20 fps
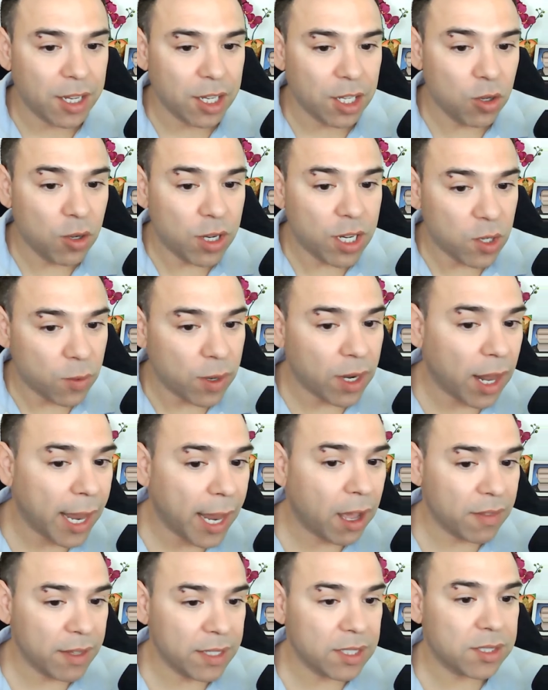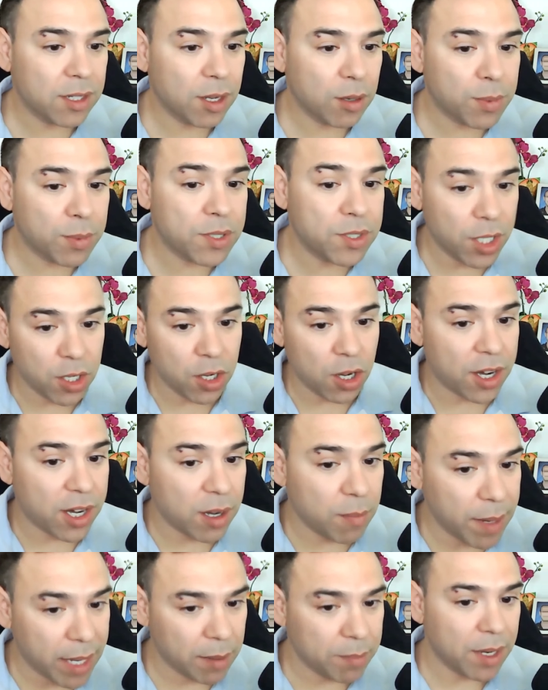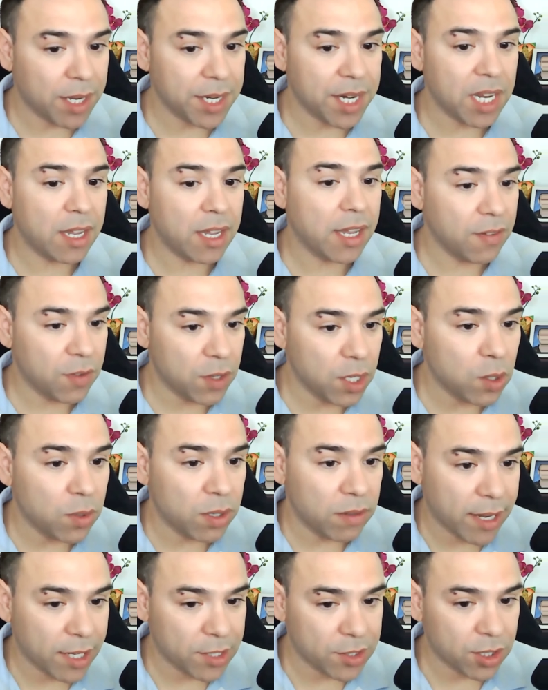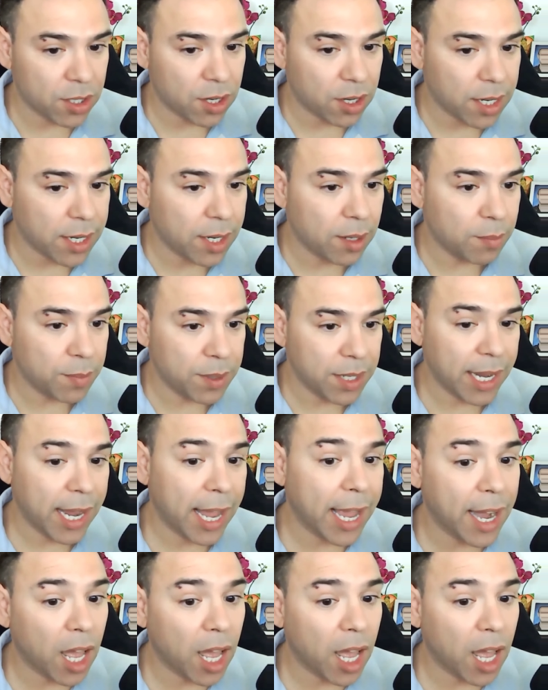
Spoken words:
you can rely on these numbers that you're going to make money if you invest in her company.